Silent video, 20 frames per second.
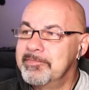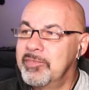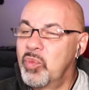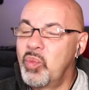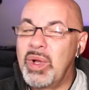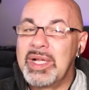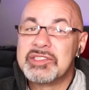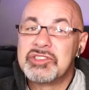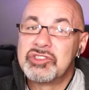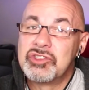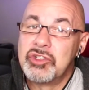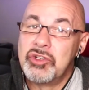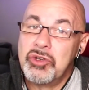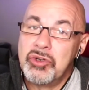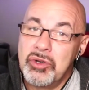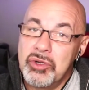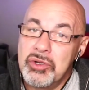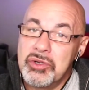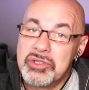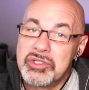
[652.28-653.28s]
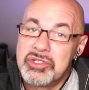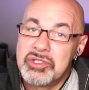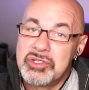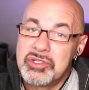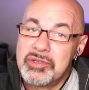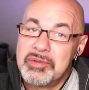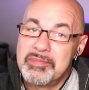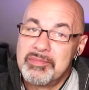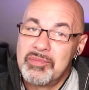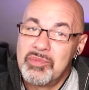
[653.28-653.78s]
Wants to
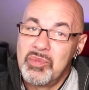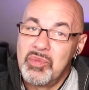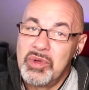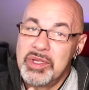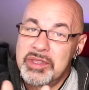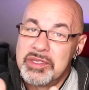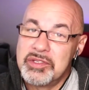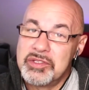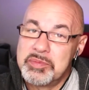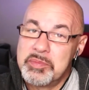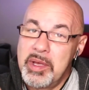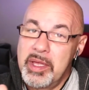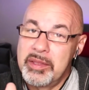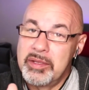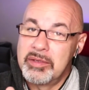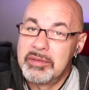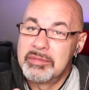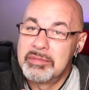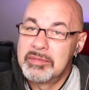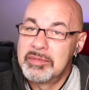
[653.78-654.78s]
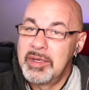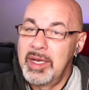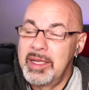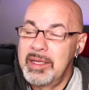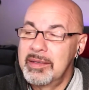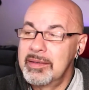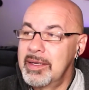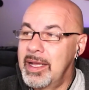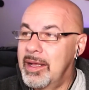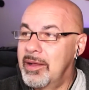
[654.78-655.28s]
nurse with his mother,
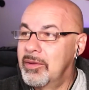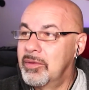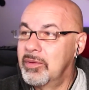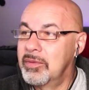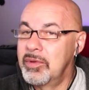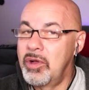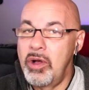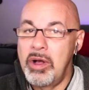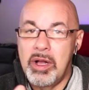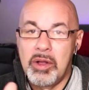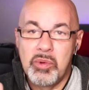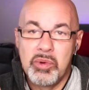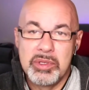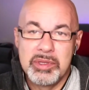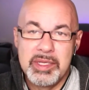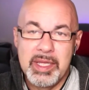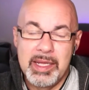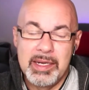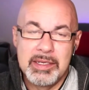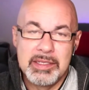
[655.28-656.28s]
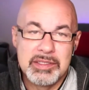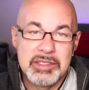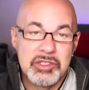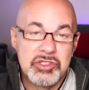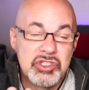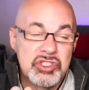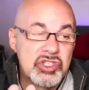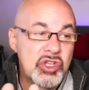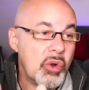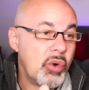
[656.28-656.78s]
right? How awkward that is.
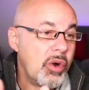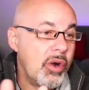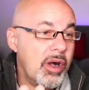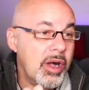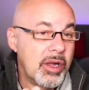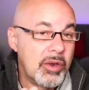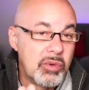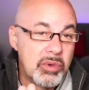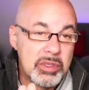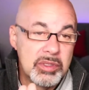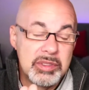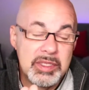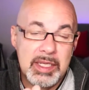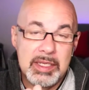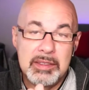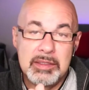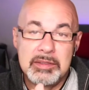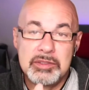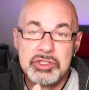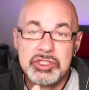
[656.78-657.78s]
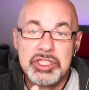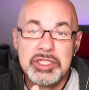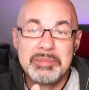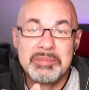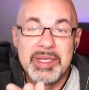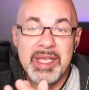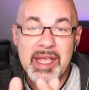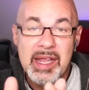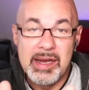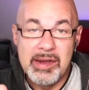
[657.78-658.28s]
It's so awkward that
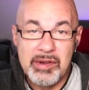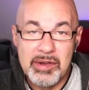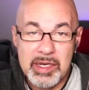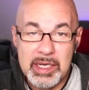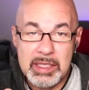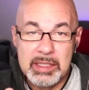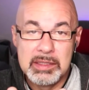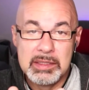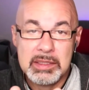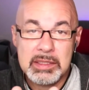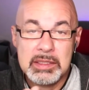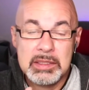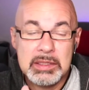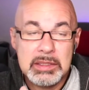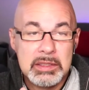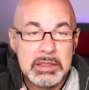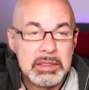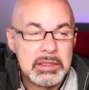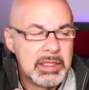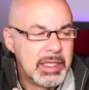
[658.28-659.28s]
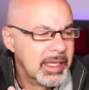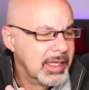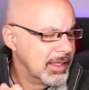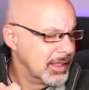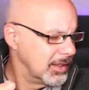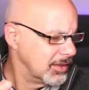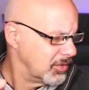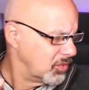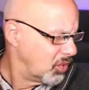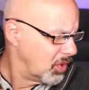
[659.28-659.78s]
Jim Carrey had
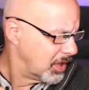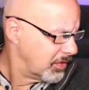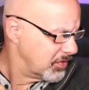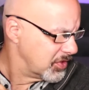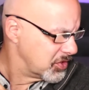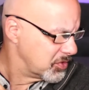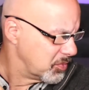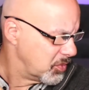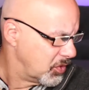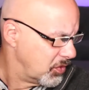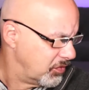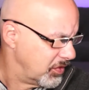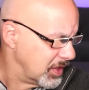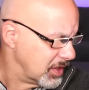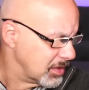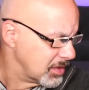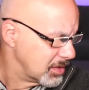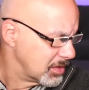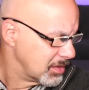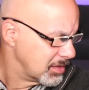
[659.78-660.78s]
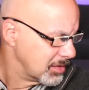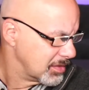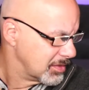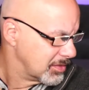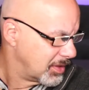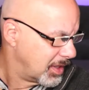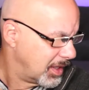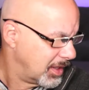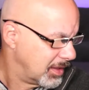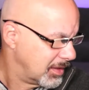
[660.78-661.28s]
it in one of his movies,
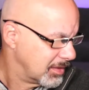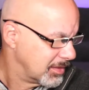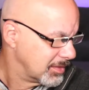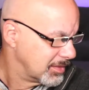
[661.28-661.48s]
right?